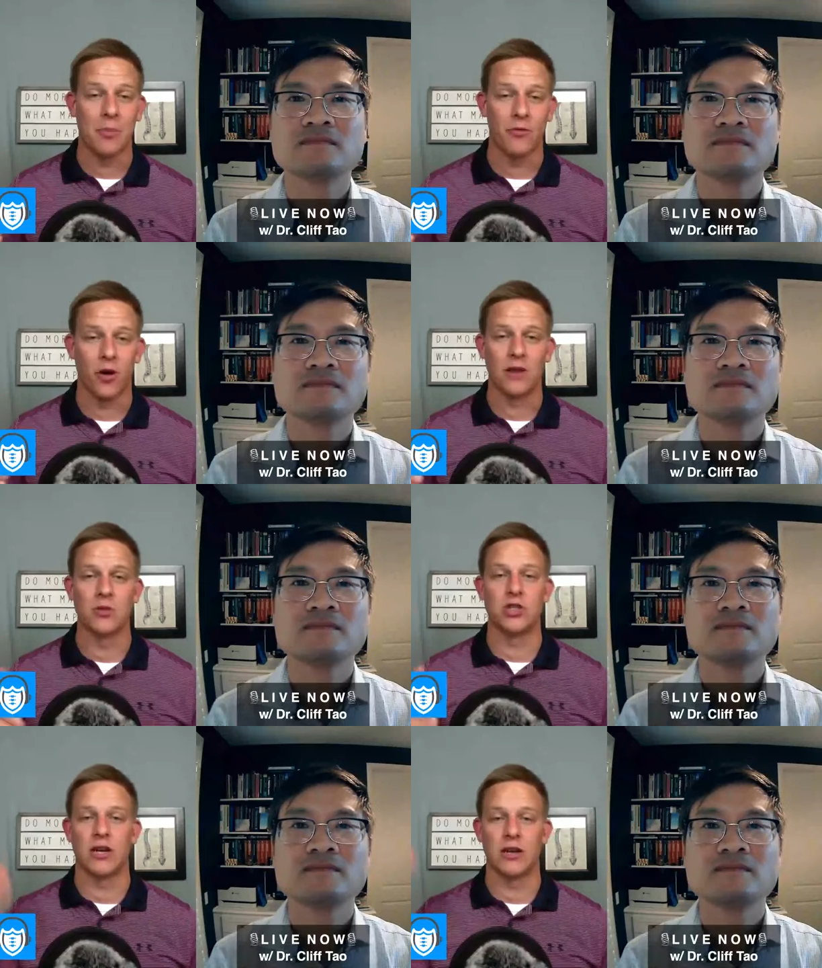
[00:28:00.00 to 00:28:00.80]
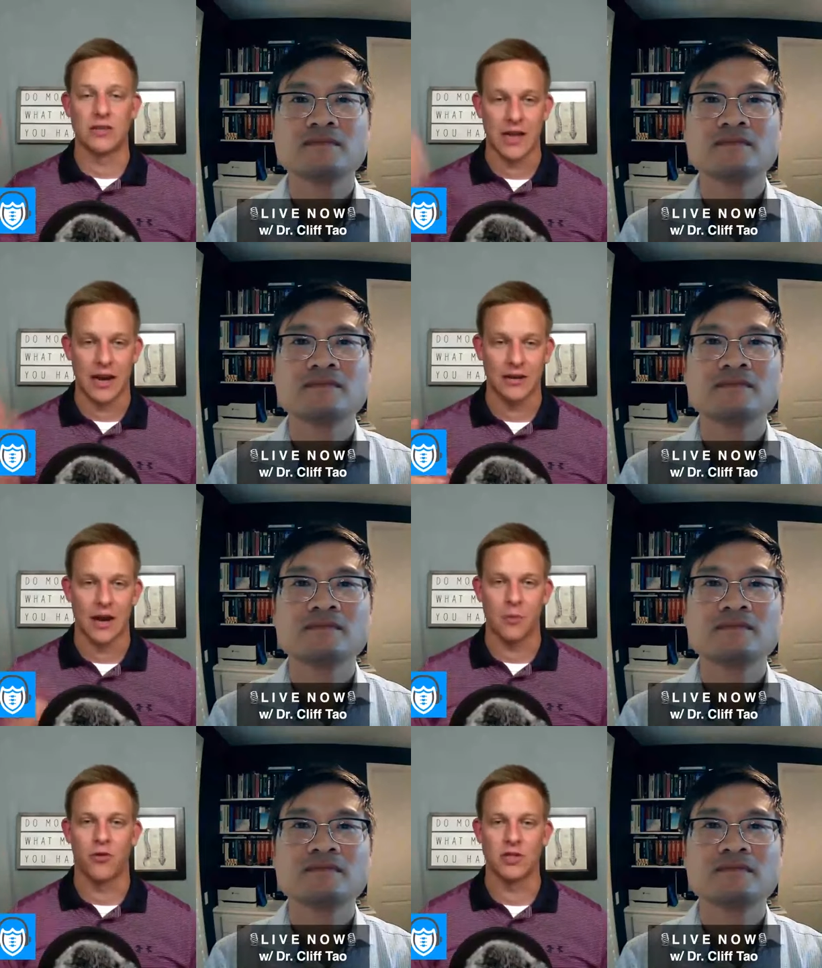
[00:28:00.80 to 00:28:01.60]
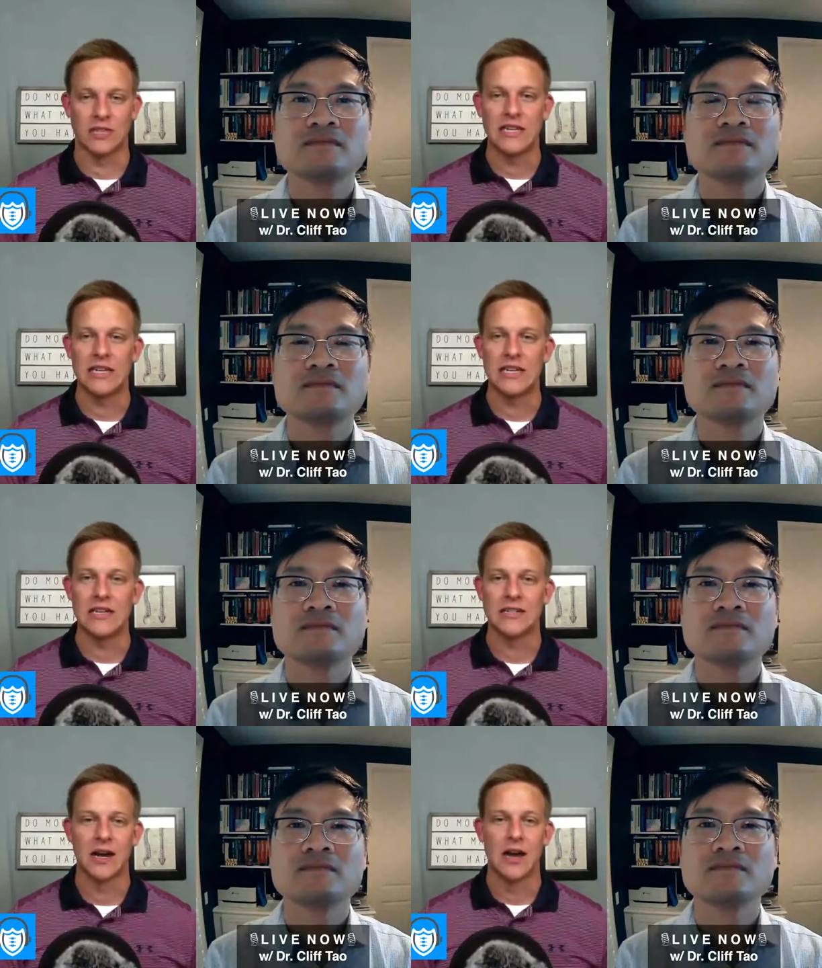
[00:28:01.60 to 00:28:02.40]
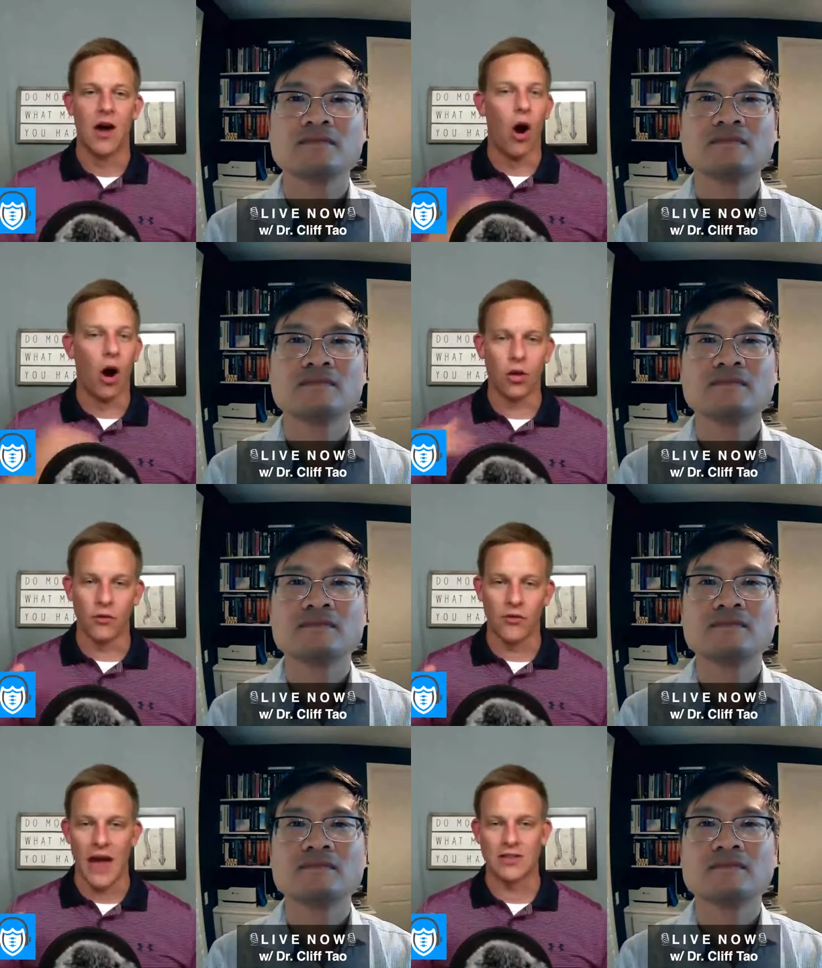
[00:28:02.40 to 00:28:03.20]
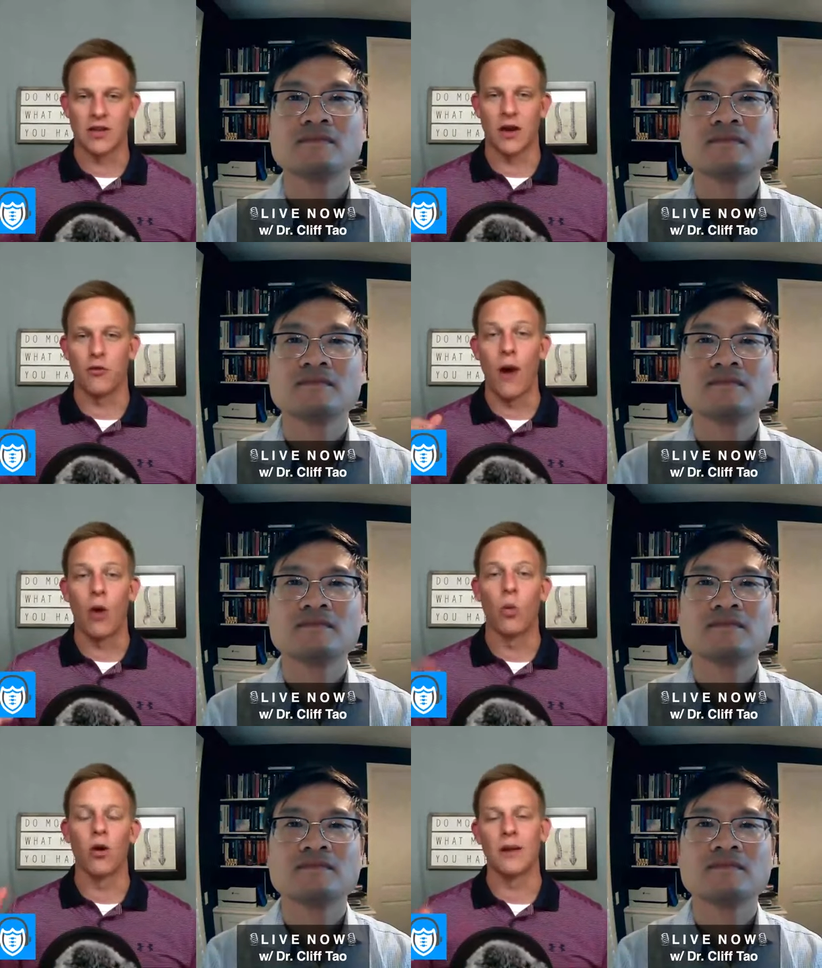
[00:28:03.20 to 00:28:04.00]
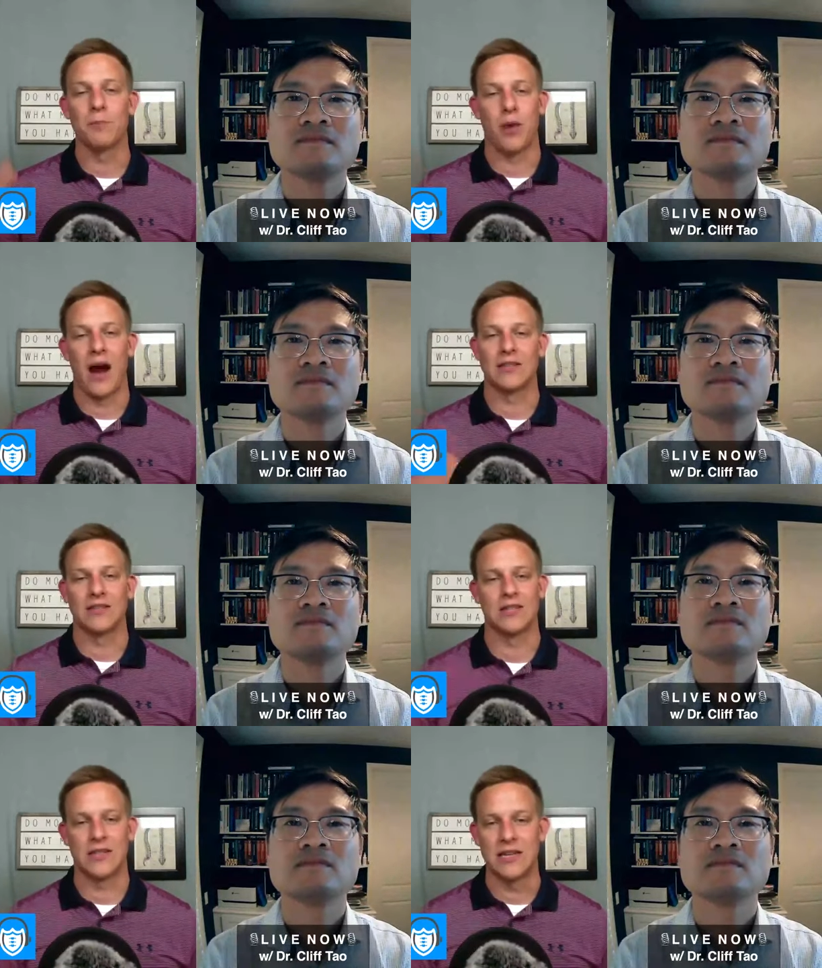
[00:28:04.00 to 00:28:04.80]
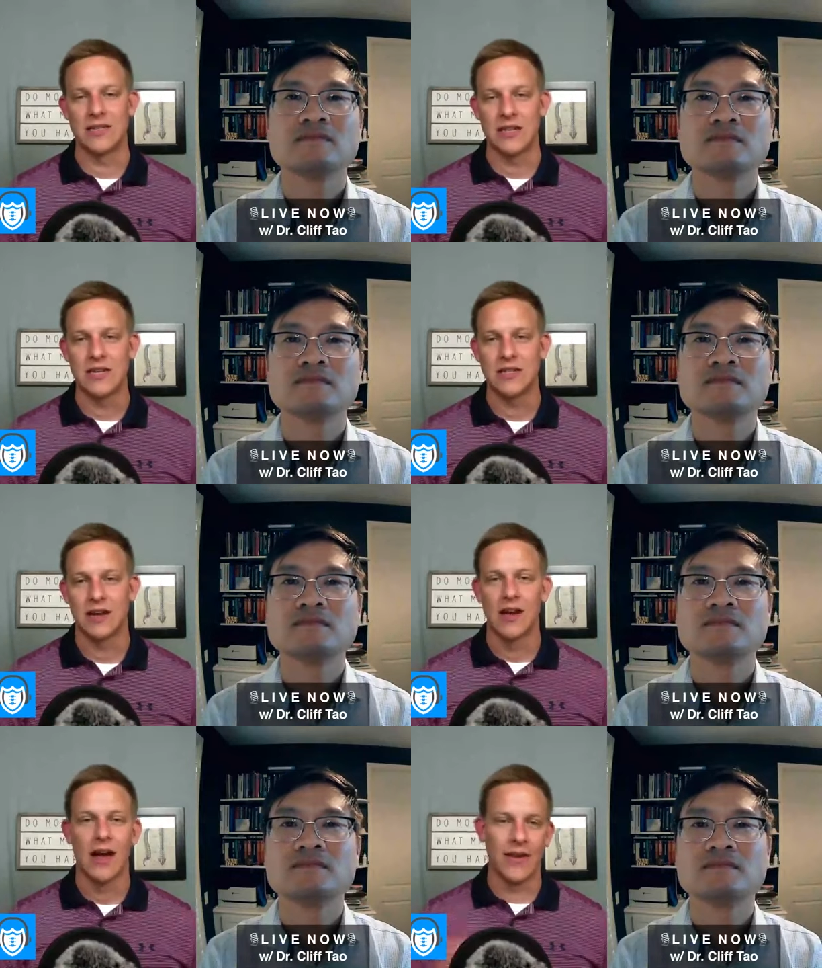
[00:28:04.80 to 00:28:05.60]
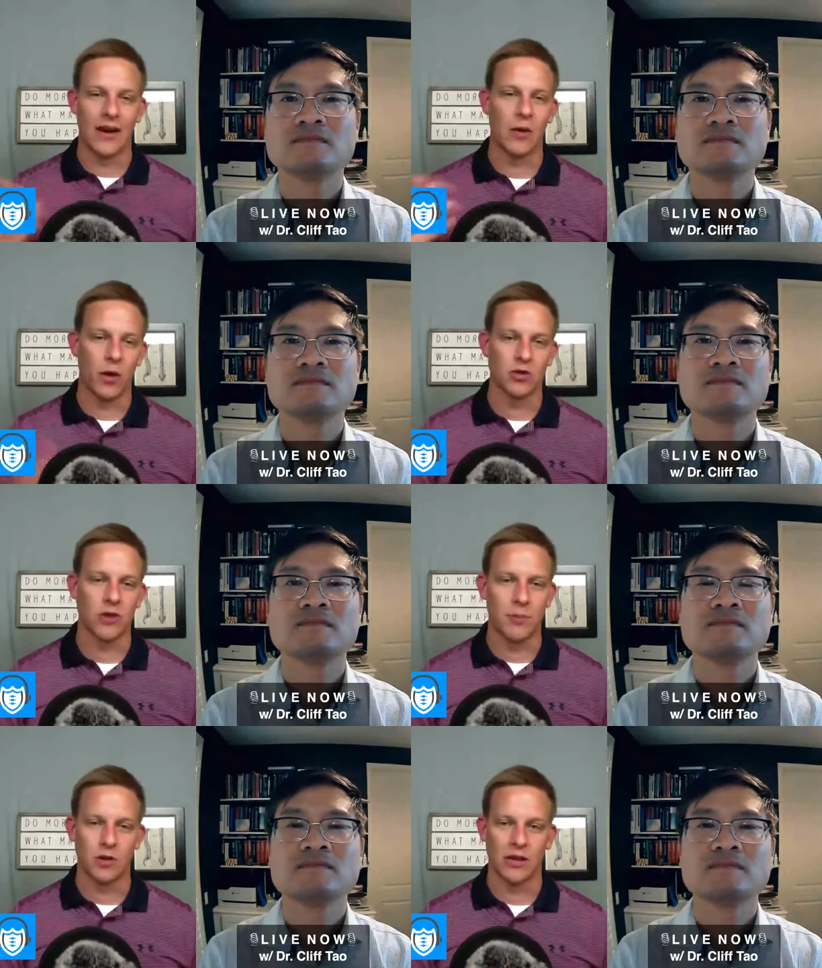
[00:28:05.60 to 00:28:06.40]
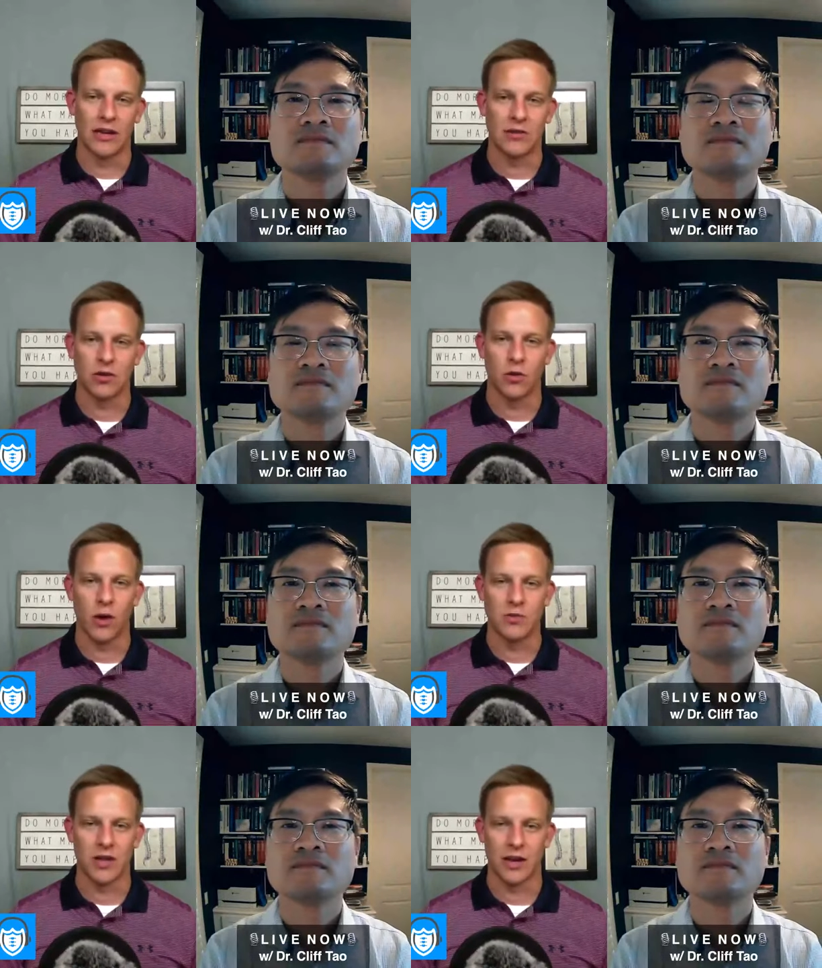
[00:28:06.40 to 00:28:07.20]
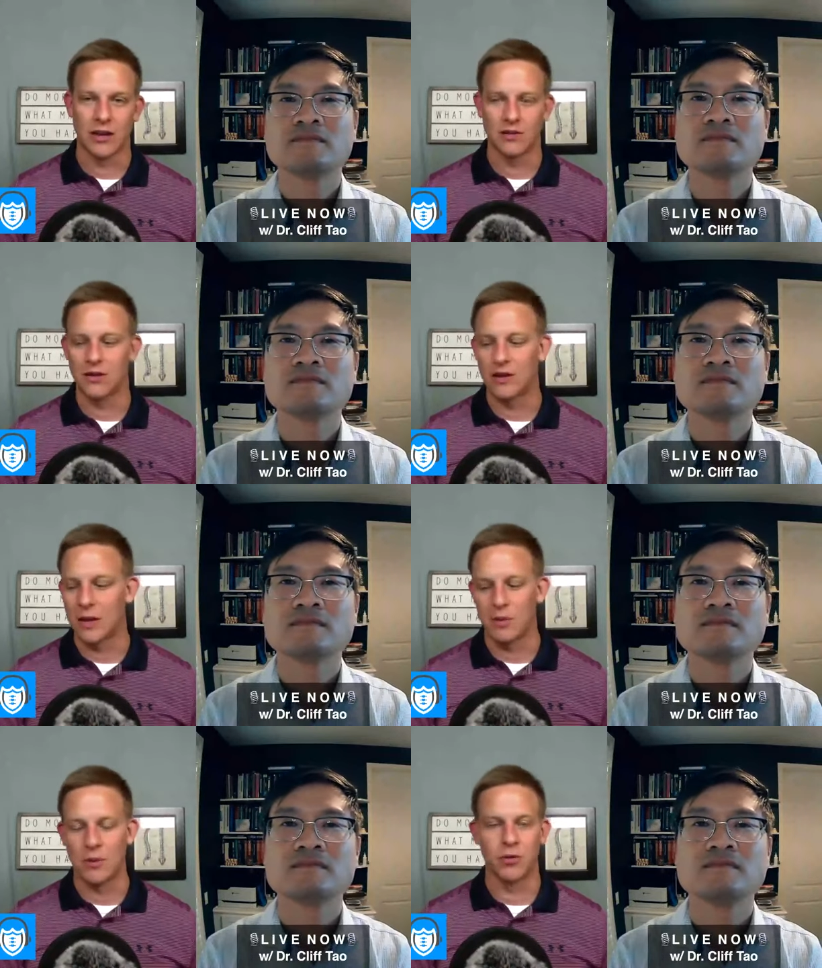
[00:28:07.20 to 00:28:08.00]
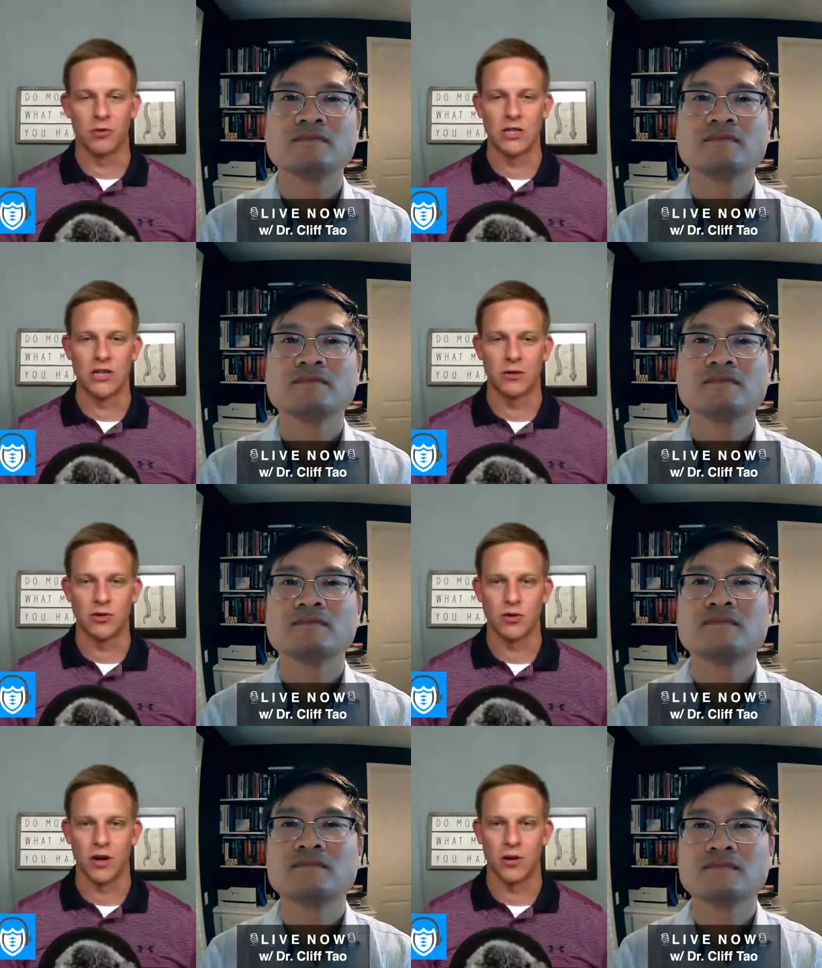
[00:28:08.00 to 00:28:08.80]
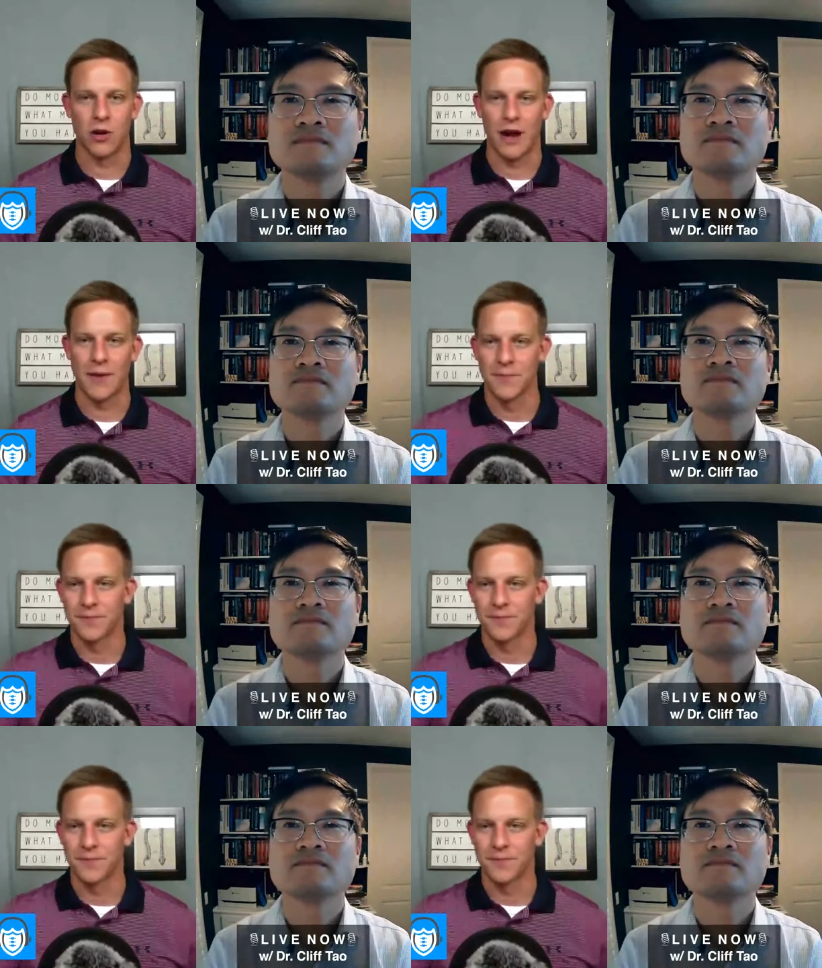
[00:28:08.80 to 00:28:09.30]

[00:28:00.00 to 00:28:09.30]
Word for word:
Speaker 1: of our imaging, staying on top of our CEs, all of that stuff while we're in practice as DCs. And then I want to drop your link to your website and get people to reach out to you. Okay.